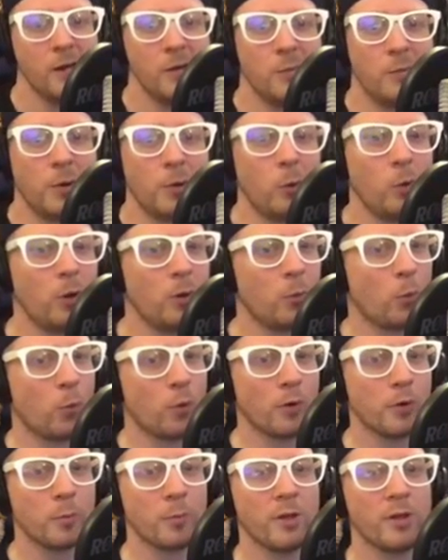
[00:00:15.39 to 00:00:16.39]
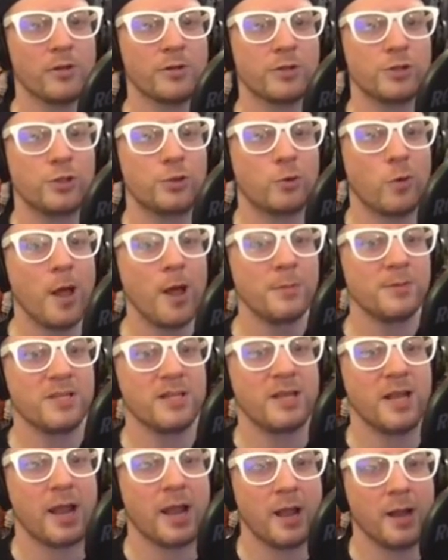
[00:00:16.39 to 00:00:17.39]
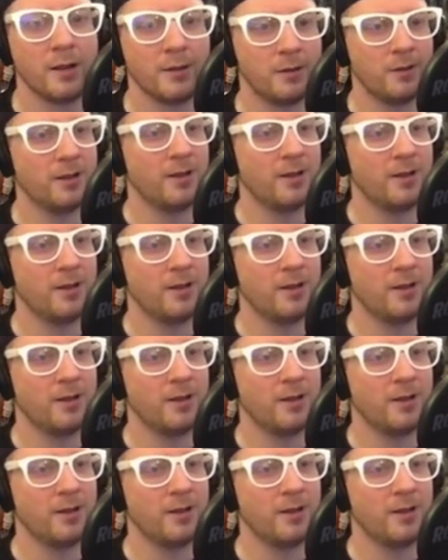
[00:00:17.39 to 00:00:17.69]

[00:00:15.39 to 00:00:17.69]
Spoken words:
but what Warner Brothers dropped today,